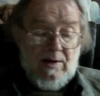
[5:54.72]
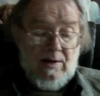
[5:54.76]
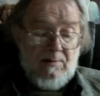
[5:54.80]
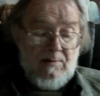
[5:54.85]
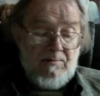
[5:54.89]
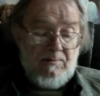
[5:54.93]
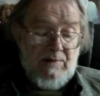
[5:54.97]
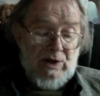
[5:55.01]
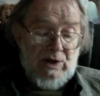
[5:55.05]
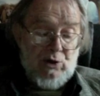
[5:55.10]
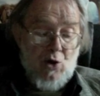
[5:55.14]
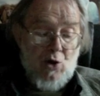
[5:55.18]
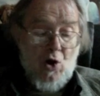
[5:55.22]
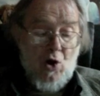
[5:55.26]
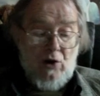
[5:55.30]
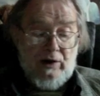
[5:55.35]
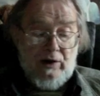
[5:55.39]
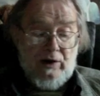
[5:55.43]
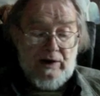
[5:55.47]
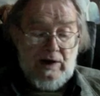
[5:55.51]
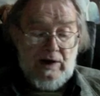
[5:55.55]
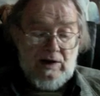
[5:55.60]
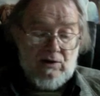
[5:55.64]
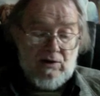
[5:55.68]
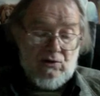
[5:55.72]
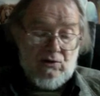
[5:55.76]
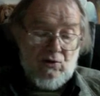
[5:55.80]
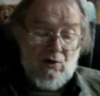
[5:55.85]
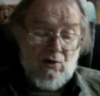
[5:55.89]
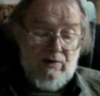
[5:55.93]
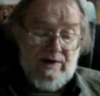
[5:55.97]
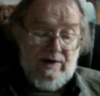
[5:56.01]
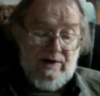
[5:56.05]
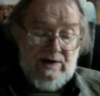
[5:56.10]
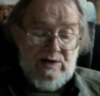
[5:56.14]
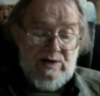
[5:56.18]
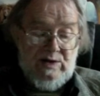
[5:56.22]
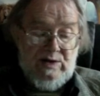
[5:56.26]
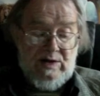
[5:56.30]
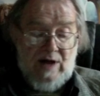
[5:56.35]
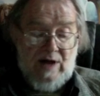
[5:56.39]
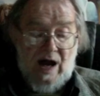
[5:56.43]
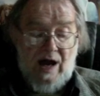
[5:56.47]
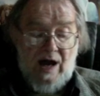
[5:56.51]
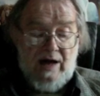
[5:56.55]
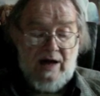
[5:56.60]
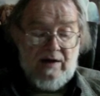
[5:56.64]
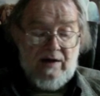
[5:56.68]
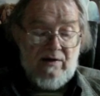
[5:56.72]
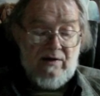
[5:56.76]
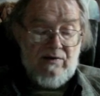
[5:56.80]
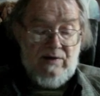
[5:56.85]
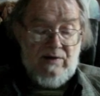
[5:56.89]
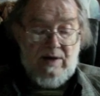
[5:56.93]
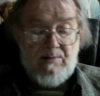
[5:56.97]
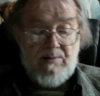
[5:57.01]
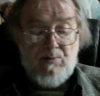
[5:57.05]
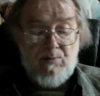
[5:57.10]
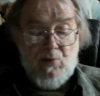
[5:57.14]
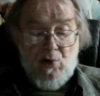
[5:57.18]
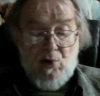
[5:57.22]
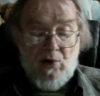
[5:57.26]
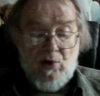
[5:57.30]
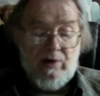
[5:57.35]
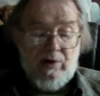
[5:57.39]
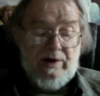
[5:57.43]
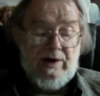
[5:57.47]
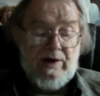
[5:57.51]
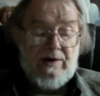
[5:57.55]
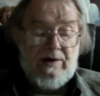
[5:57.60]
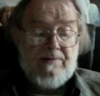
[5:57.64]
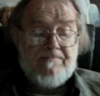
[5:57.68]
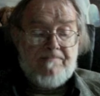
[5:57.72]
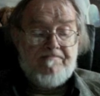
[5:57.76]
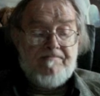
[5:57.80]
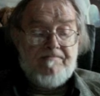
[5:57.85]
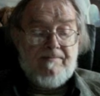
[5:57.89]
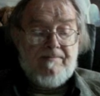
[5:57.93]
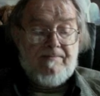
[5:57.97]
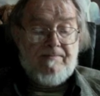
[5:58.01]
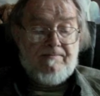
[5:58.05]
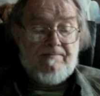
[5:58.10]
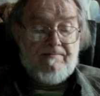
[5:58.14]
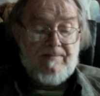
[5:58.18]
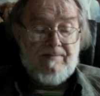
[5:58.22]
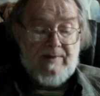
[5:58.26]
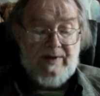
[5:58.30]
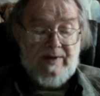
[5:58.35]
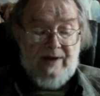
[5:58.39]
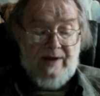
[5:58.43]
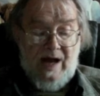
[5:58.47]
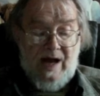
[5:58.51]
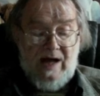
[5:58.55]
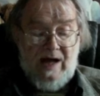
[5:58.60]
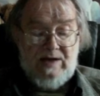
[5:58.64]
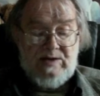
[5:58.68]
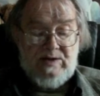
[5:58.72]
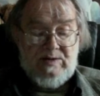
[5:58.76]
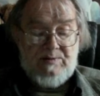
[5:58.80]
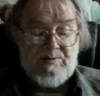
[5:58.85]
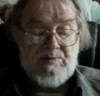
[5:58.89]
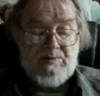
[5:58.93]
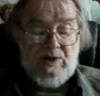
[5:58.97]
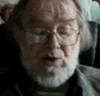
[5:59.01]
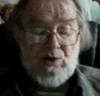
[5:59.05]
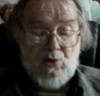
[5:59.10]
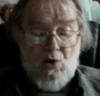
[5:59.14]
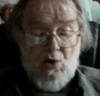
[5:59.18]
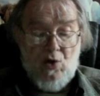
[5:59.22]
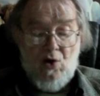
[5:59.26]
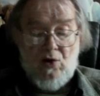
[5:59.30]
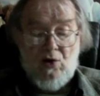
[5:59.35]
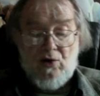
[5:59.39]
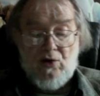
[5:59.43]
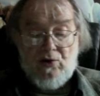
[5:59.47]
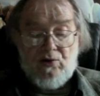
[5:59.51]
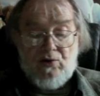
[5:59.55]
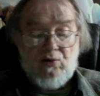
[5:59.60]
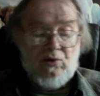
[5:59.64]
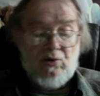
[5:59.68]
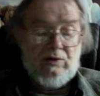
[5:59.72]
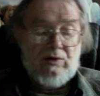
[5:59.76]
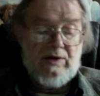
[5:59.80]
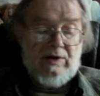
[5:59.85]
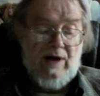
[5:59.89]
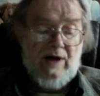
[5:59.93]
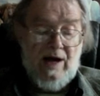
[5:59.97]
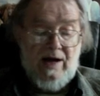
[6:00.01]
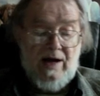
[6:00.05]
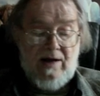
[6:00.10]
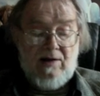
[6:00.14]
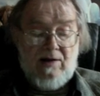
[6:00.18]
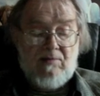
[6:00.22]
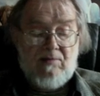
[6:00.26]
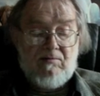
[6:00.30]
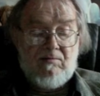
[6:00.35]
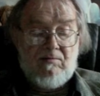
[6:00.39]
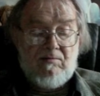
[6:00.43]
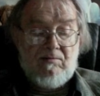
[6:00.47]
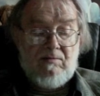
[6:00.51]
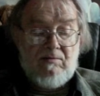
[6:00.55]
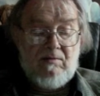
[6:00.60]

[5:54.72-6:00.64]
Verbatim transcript: belonging to the sky, the body does belong to time.